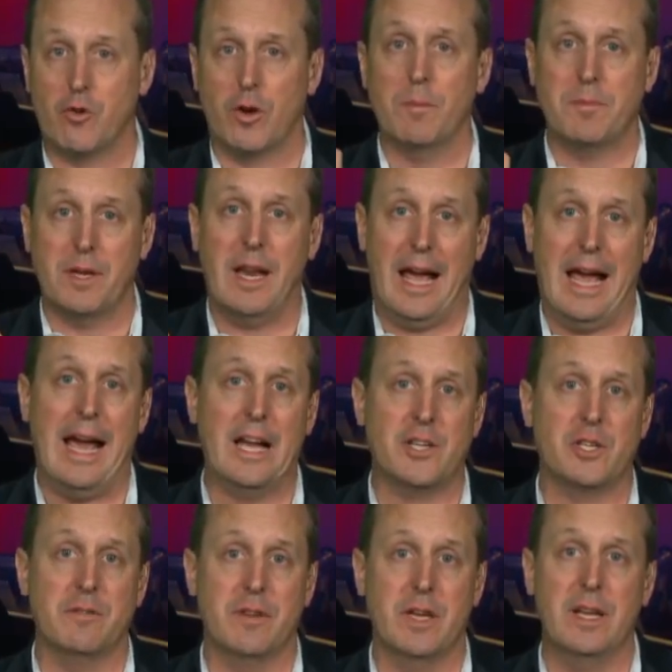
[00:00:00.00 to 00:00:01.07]
encrypted
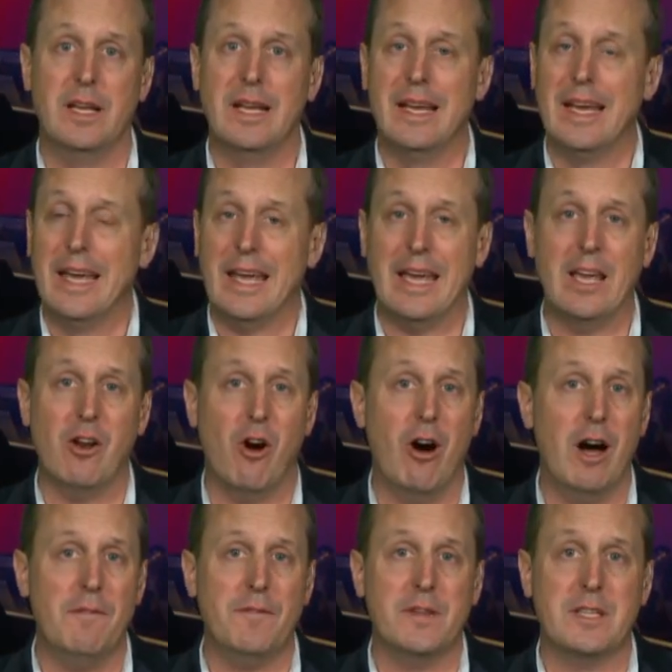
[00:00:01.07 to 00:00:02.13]
hash of it in
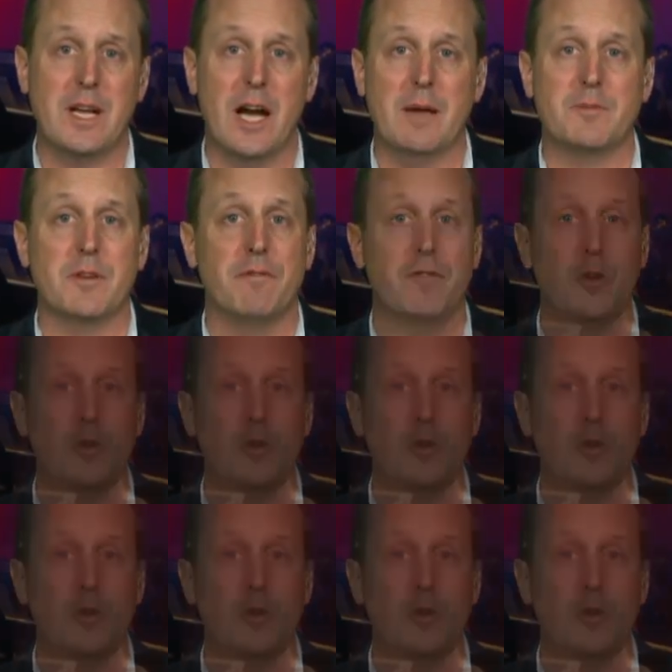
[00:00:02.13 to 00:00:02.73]
oftentimes a